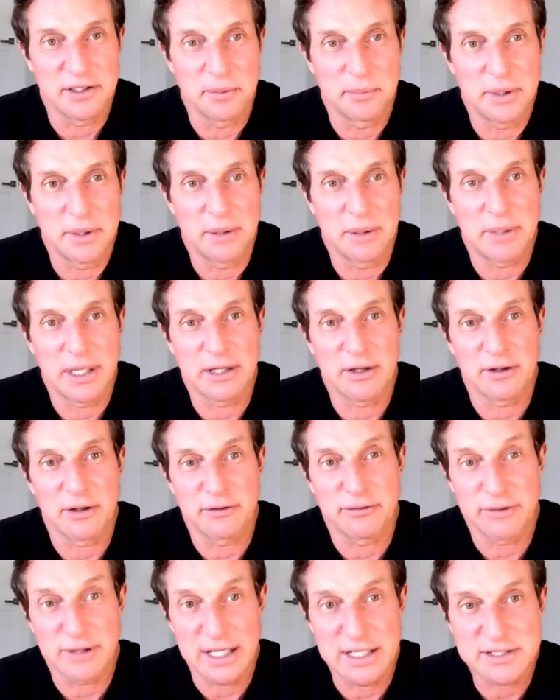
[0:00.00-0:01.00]
bit by going to
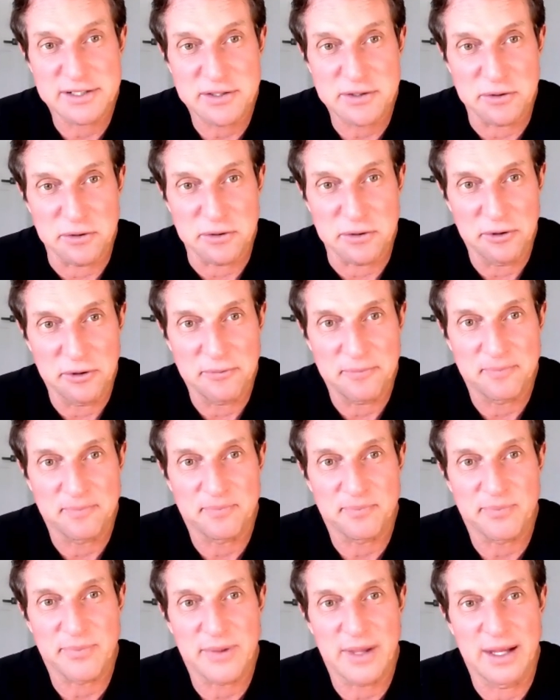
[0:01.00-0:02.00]
flight school
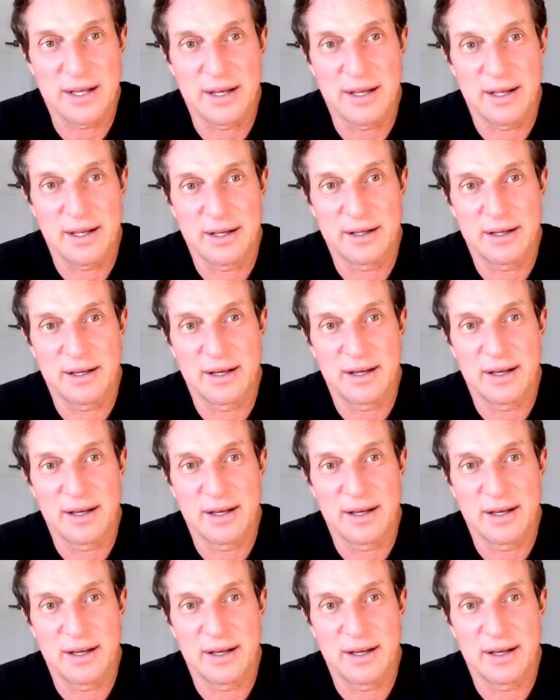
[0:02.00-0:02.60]
and